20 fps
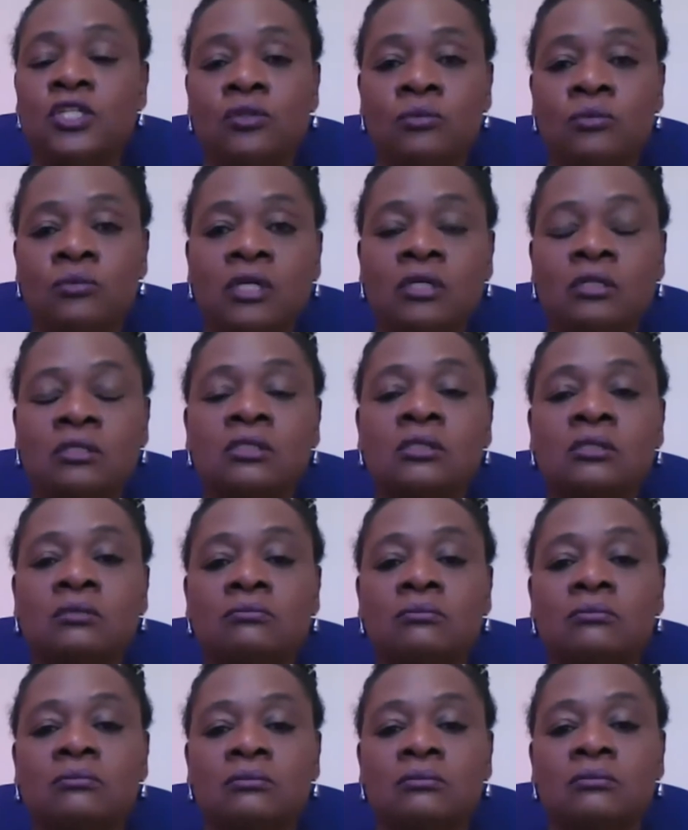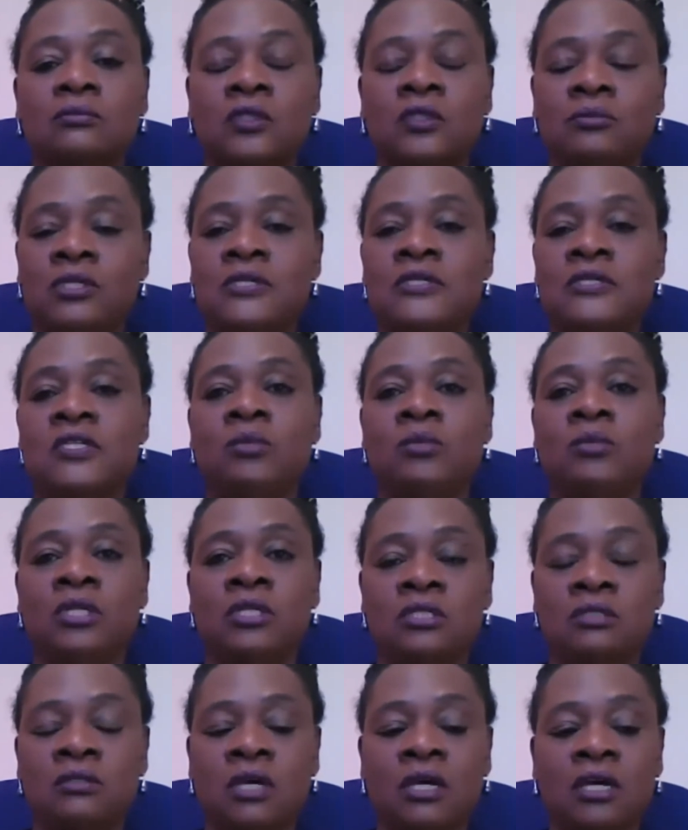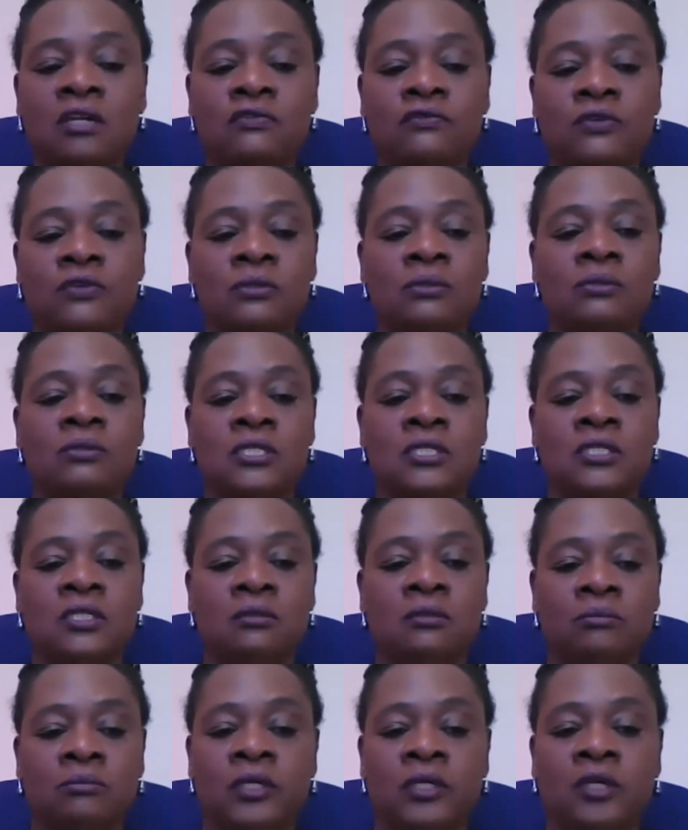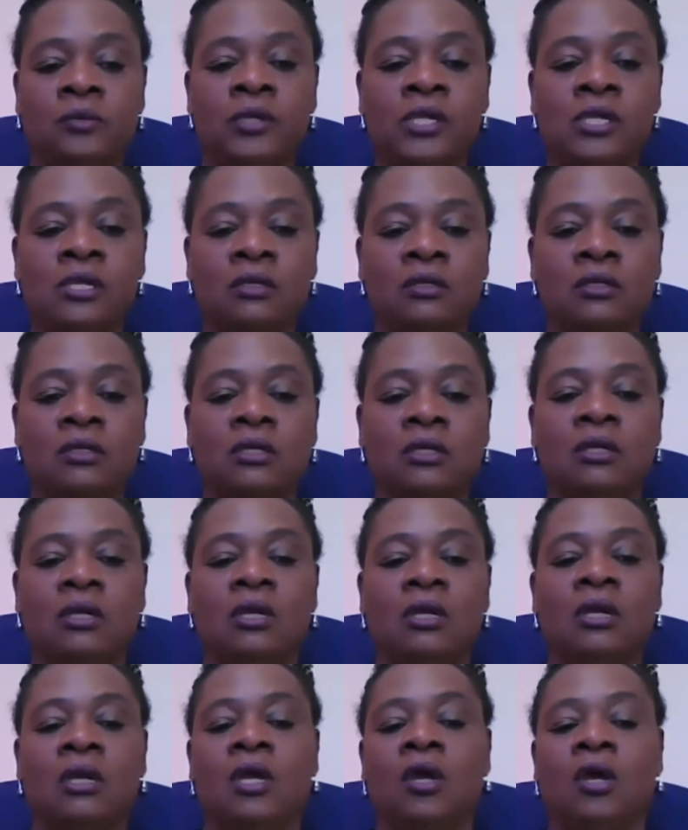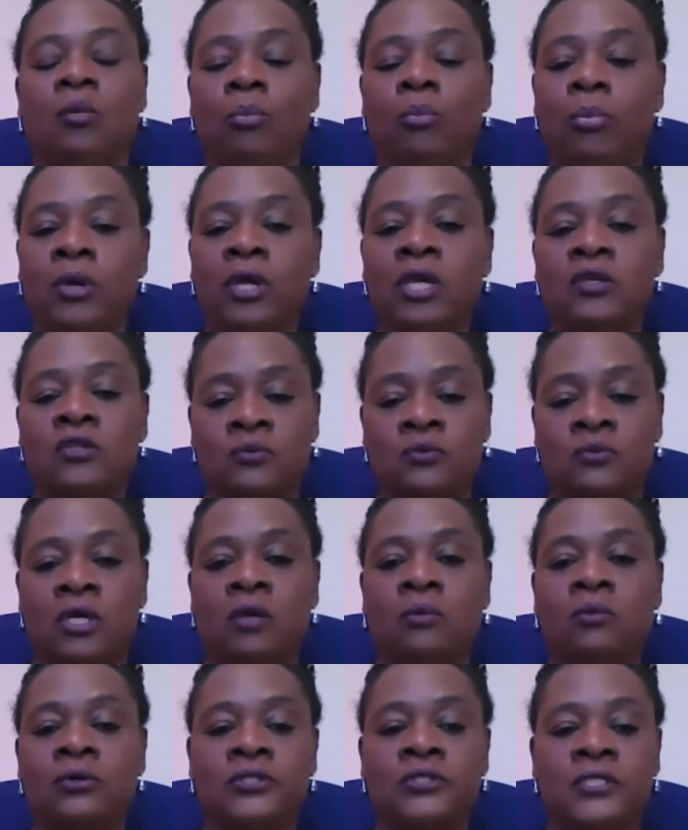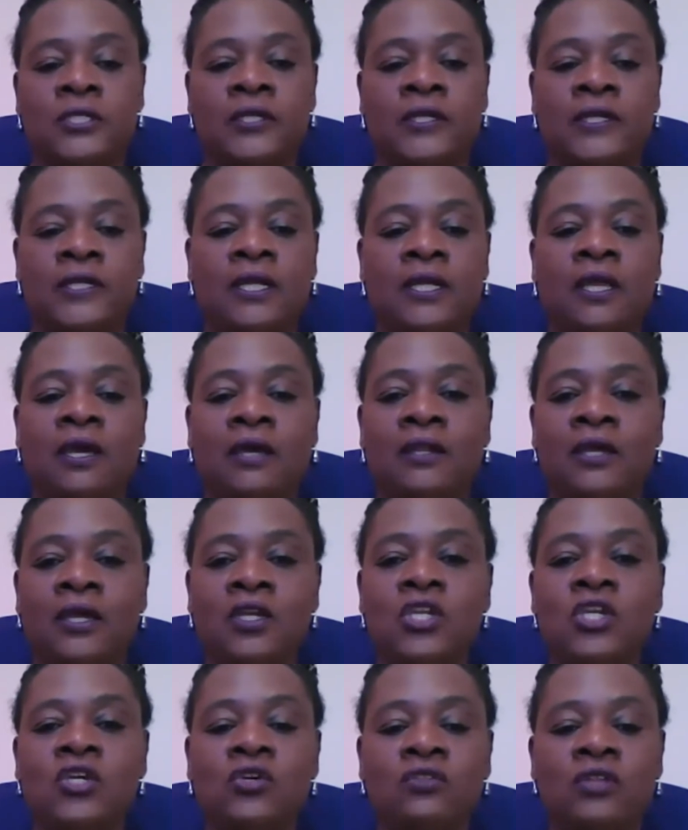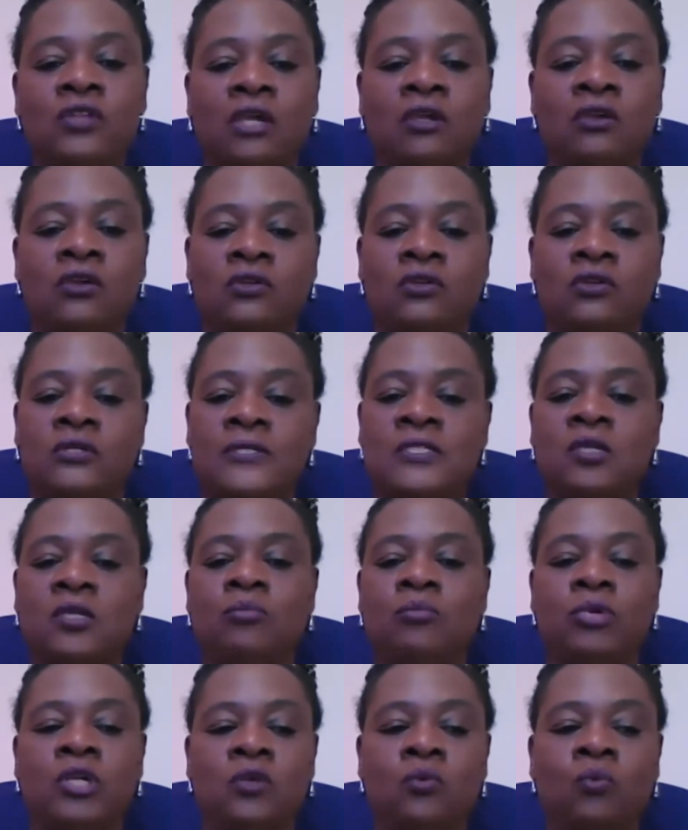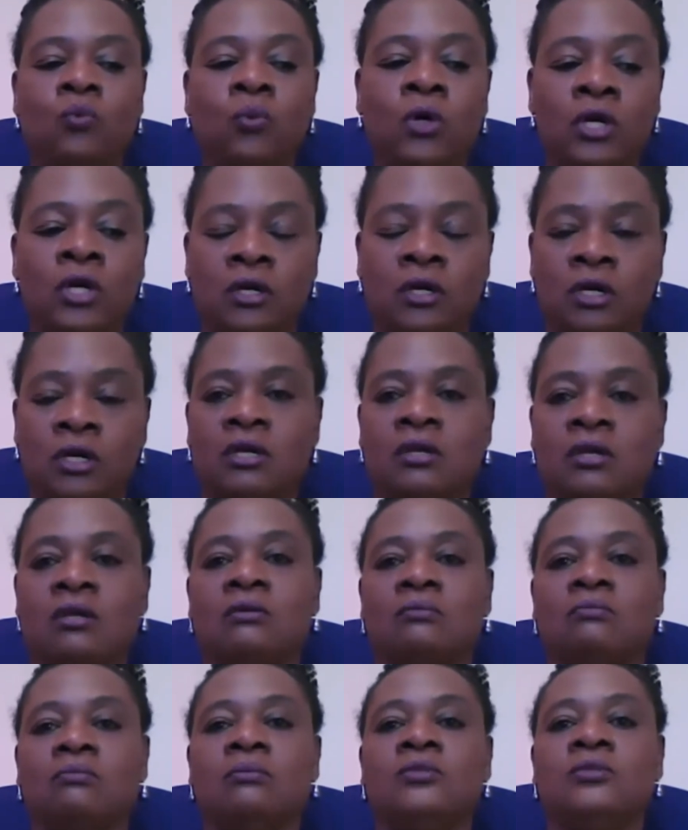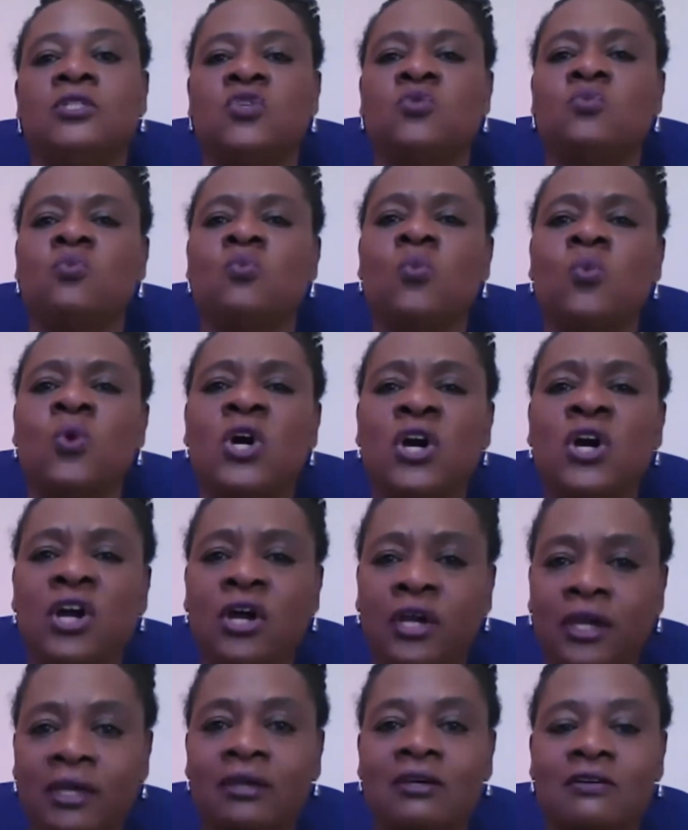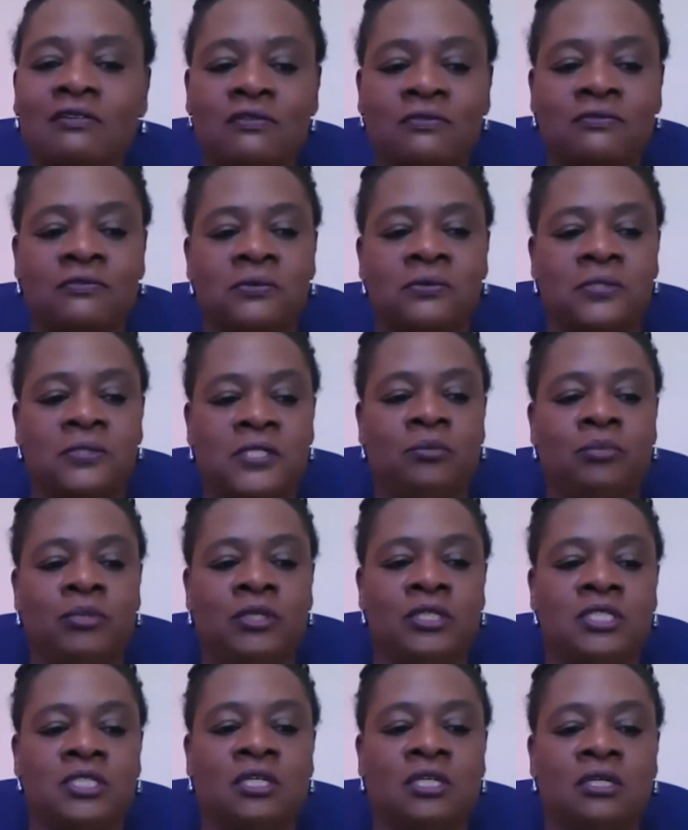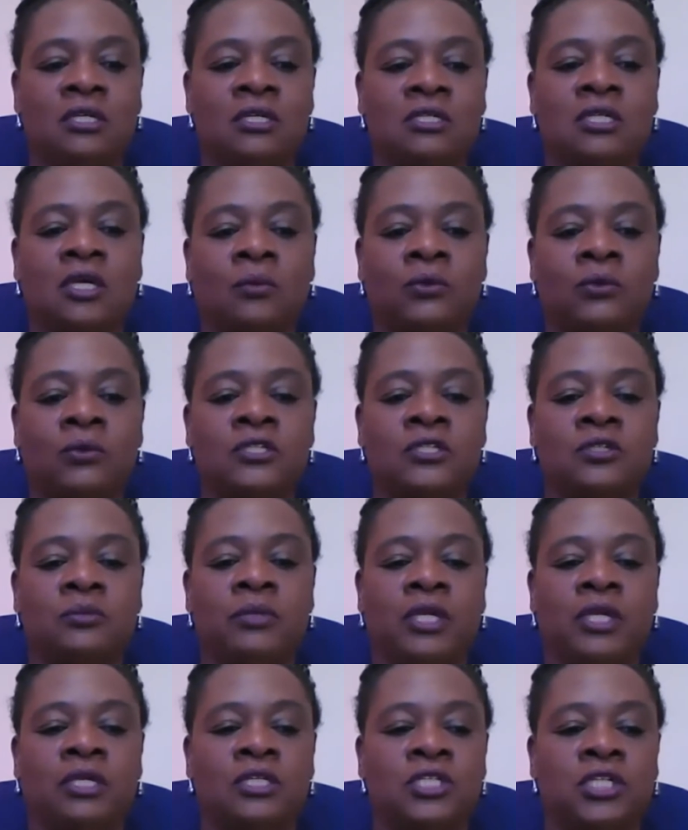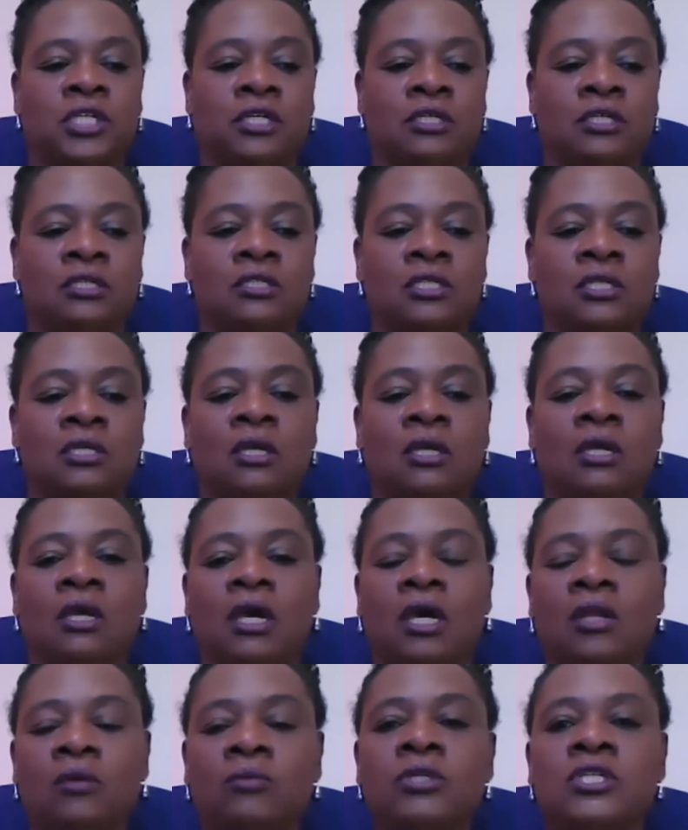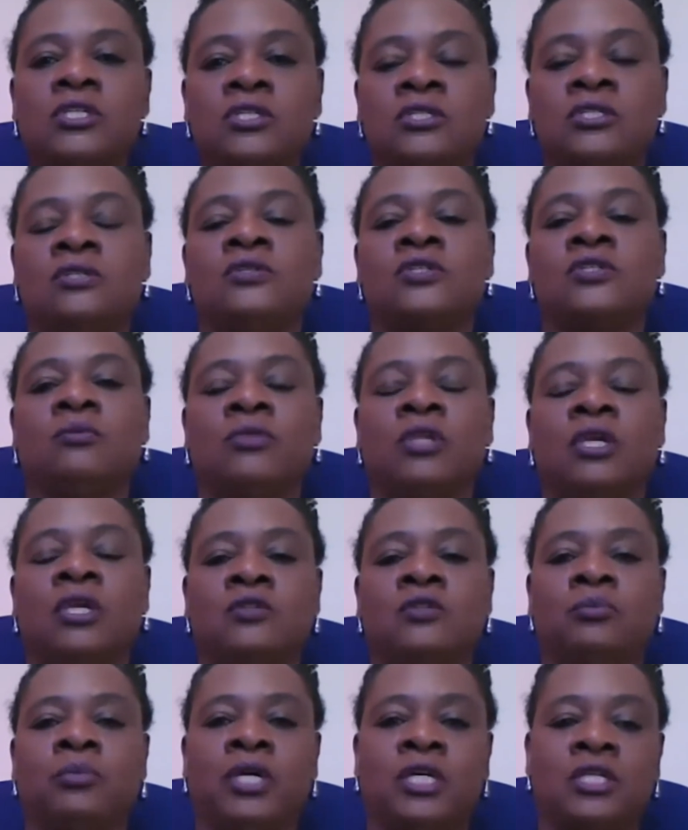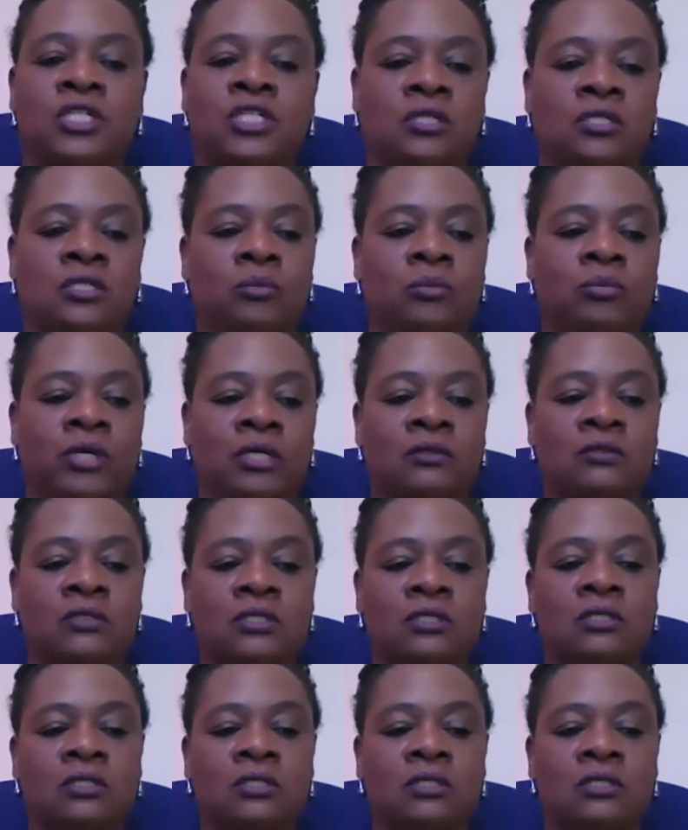the world. That might seem a little highfalutin, maybe, but it's what I wanted. And I knew that I could not simply work, just work for 40 plus years. I wanted to make a change. I wanted to do something I was passionate about.